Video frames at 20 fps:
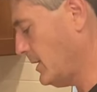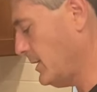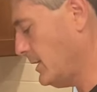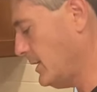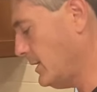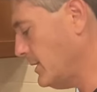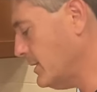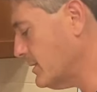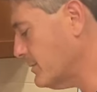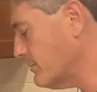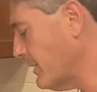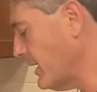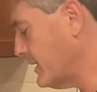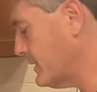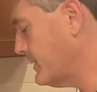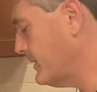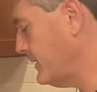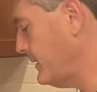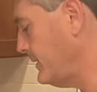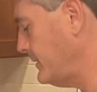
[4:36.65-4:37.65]
It is
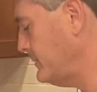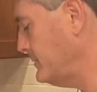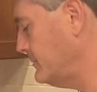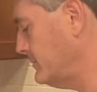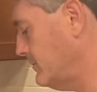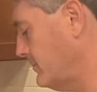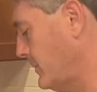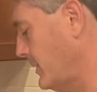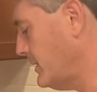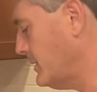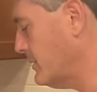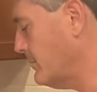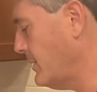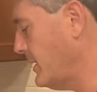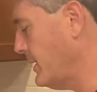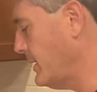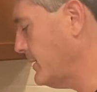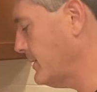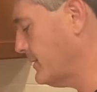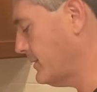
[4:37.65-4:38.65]
messy, makes a
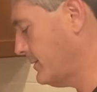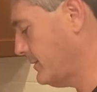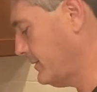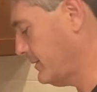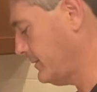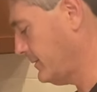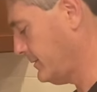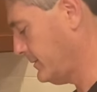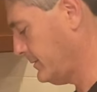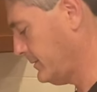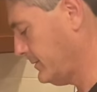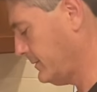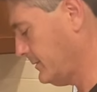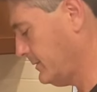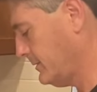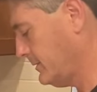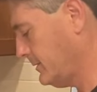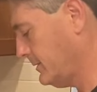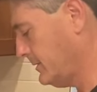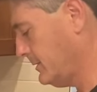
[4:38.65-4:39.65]
mess.
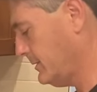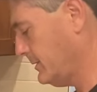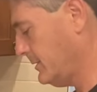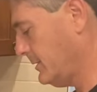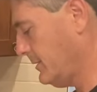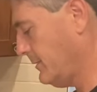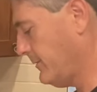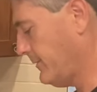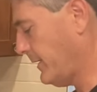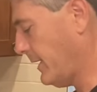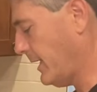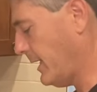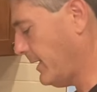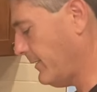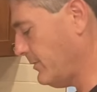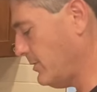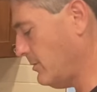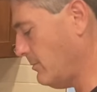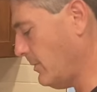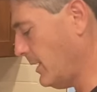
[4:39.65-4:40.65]
5,
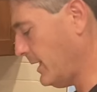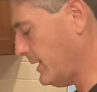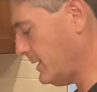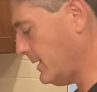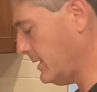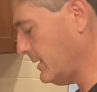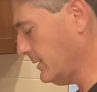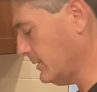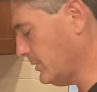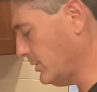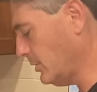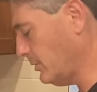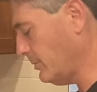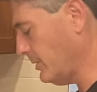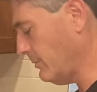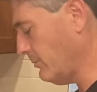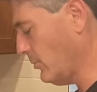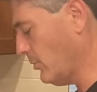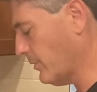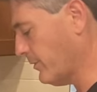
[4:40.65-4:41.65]
and you might need a little
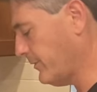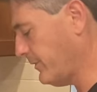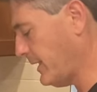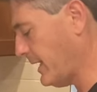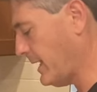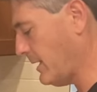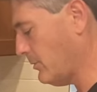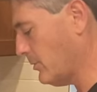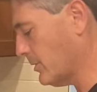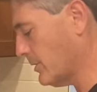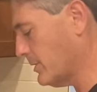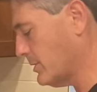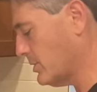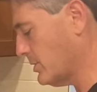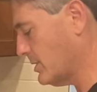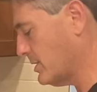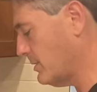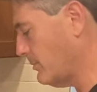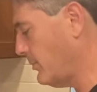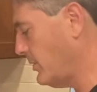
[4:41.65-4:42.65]
bit more flour, it
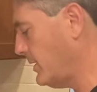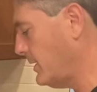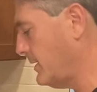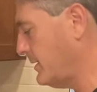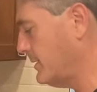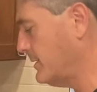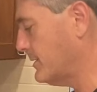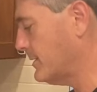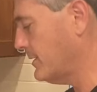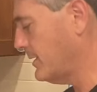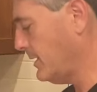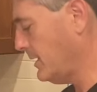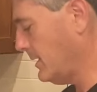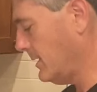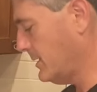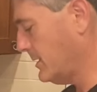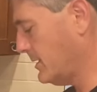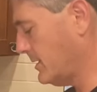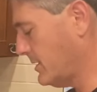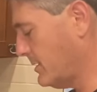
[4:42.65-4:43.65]
just depends.
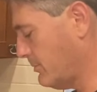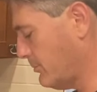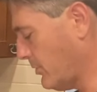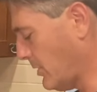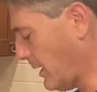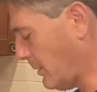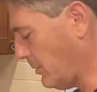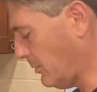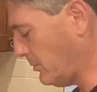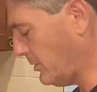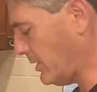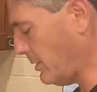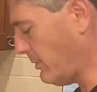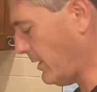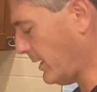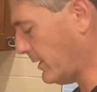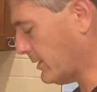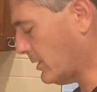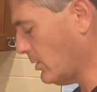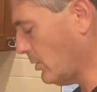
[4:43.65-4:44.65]
This is probably
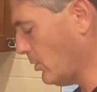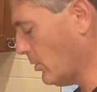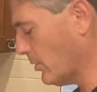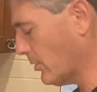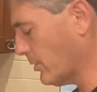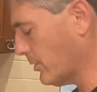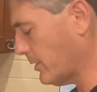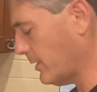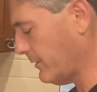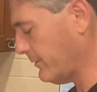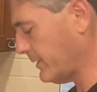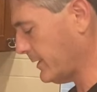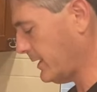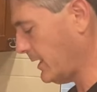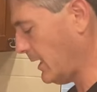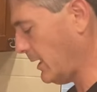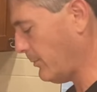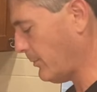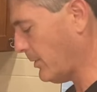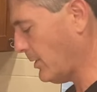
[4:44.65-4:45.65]
about 1/4
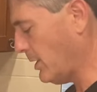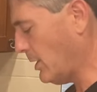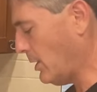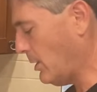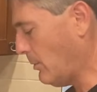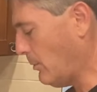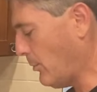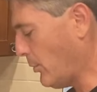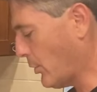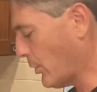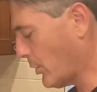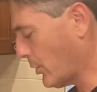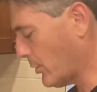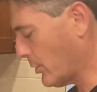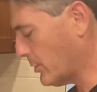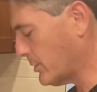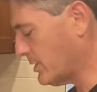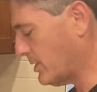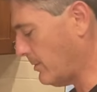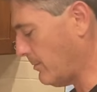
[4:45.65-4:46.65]
cup
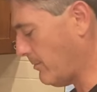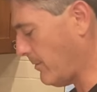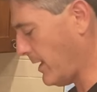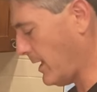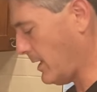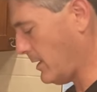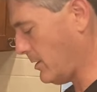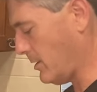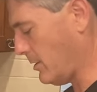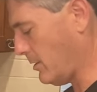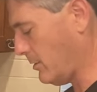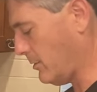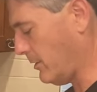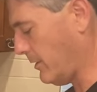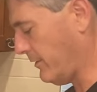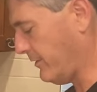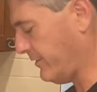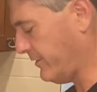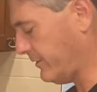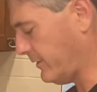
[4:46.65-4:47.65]
per tomato
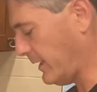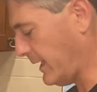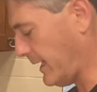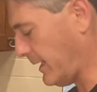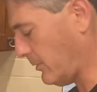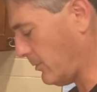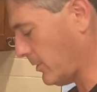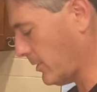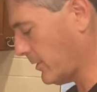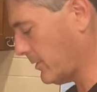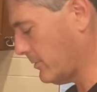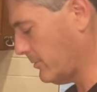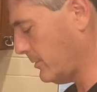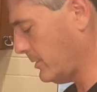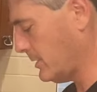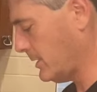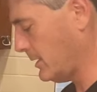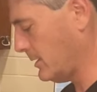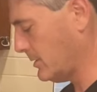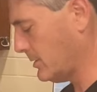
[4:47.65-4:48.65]
of flour when
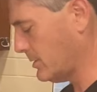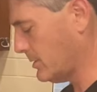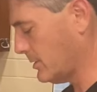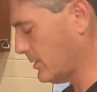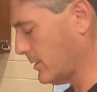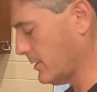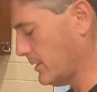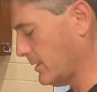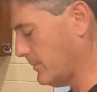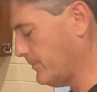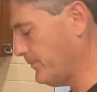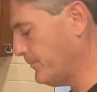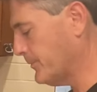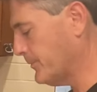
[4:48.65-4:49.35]
you get started.